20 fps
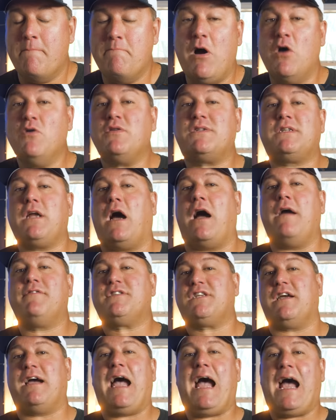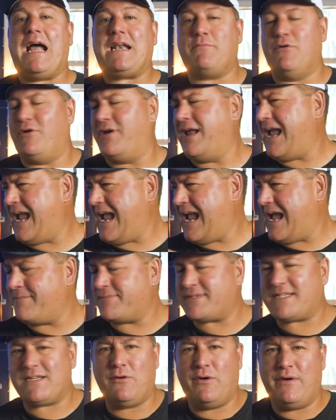Most divers are adamant,
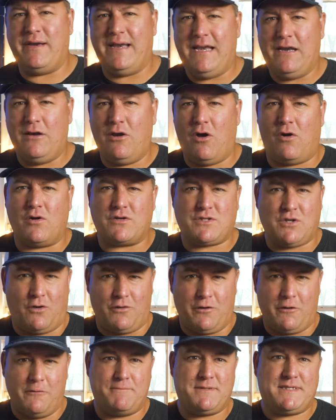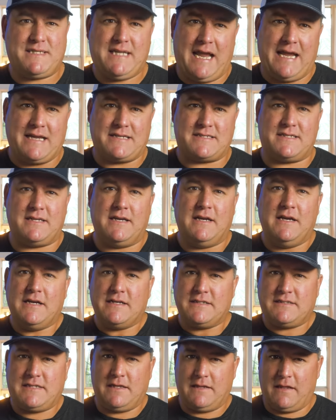absolutely locked on, obsessed
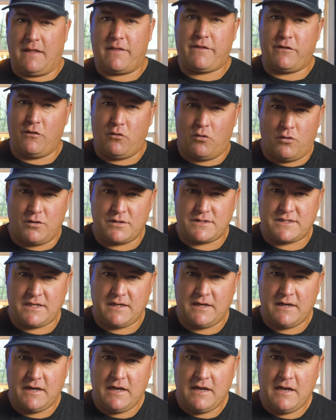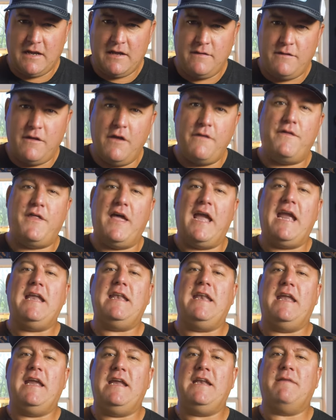to the thought that
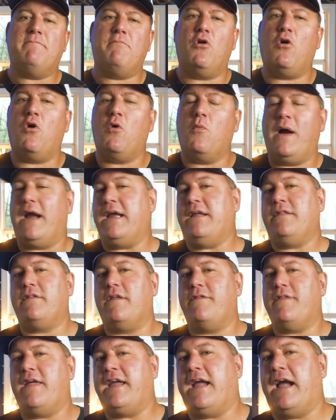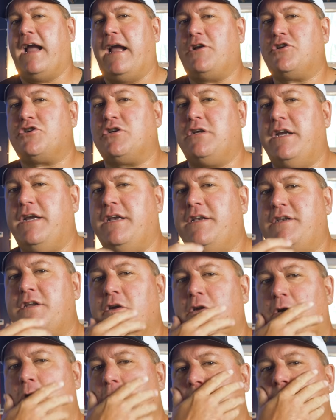they need more weight than they actually
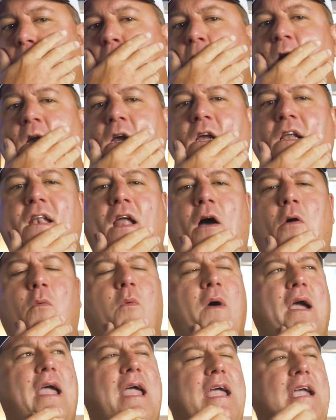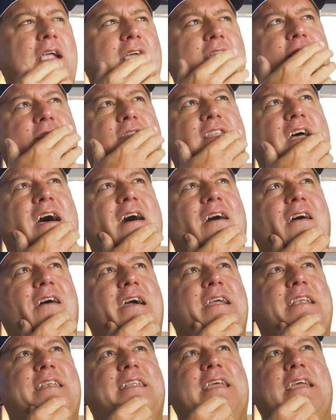do. Now where could that
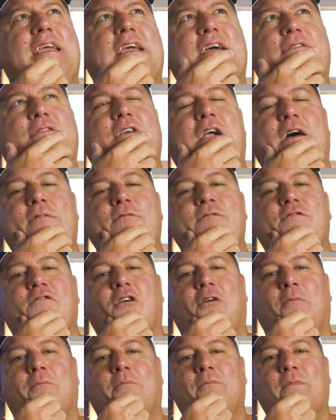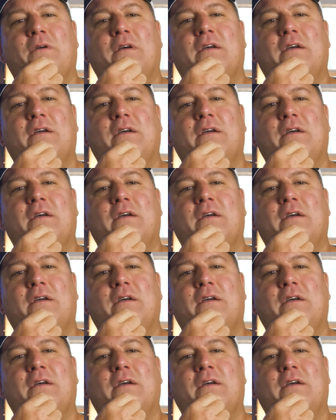idea have come from?